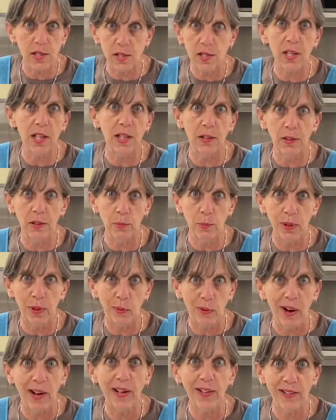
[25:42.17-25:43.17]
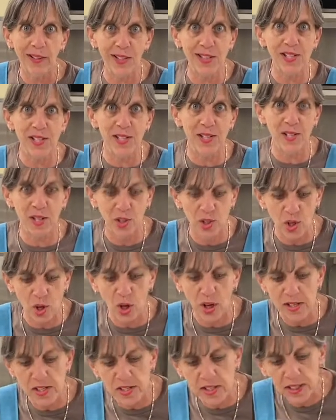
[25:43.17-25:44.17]
killing me, right? This is
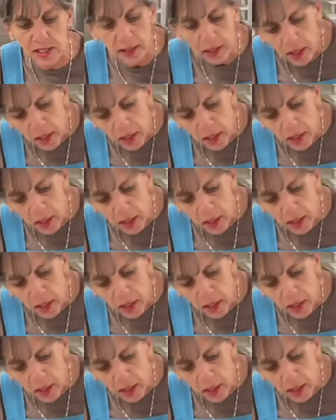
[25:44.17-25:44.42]
exhausting.